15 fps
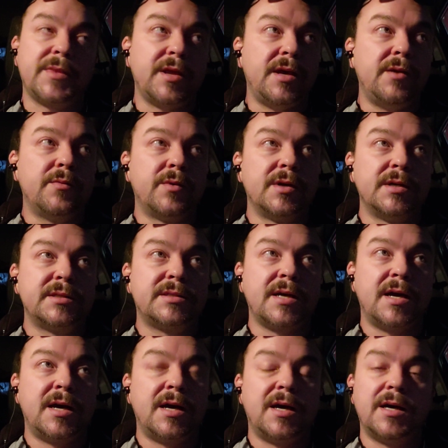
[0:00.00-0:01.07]
He
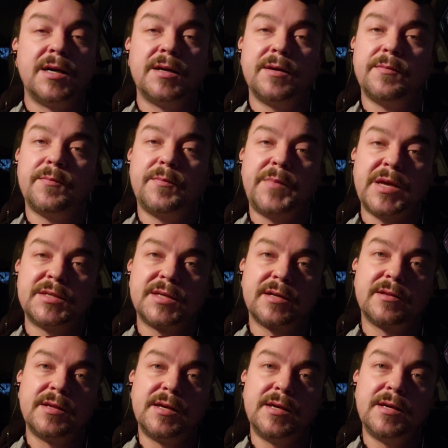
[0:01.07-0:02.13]
was
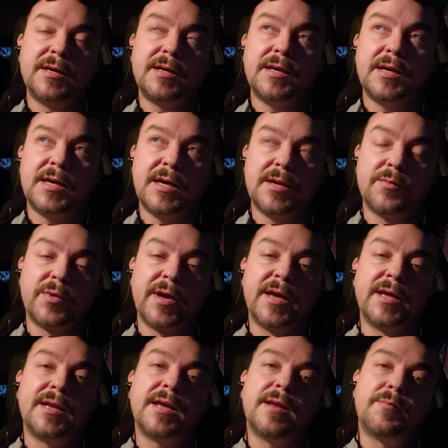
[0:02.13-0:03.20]
basically, he
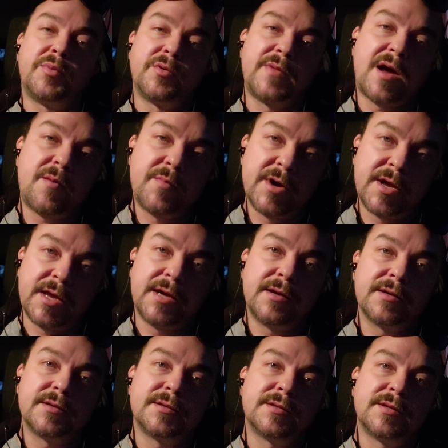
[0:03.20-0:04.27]
went and pulled out money
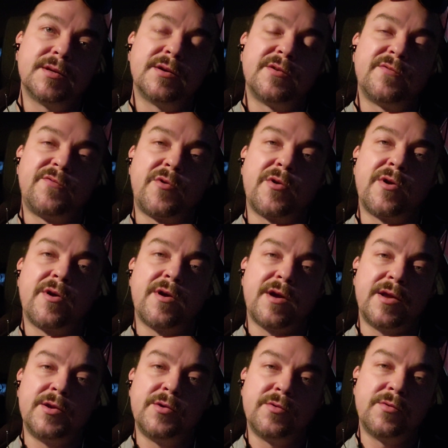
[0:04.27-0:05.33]
for
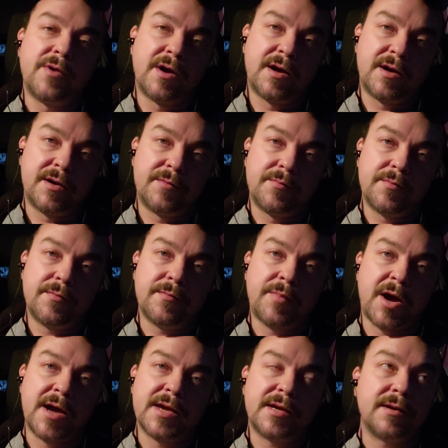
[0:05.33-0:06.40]
a new
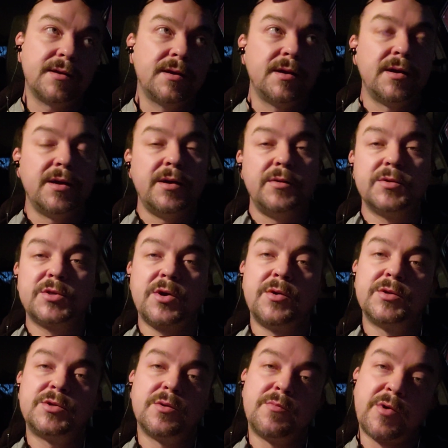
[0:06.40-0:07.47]
bike. He was
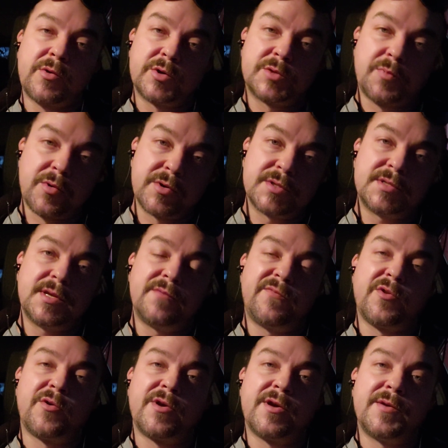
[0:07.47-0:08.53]
going to a motorsports in
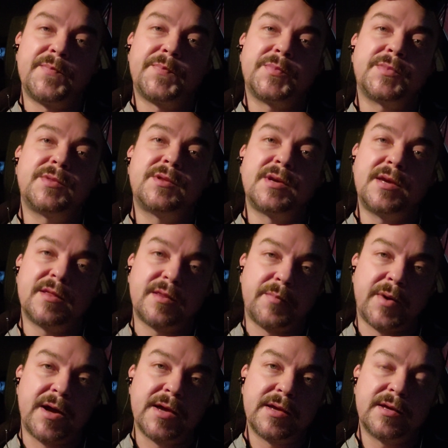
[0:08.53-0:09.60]
Florida to get the
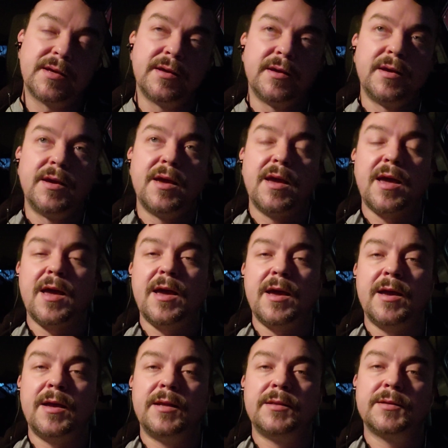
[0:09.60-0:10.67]
bike.
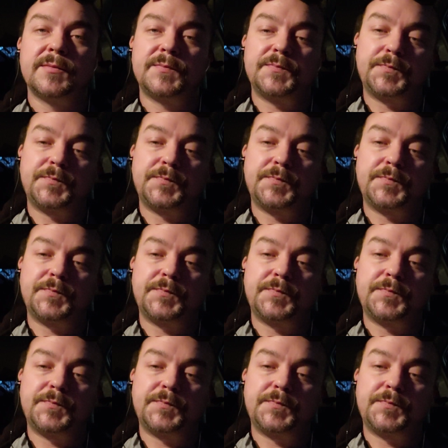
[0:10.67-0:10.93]
And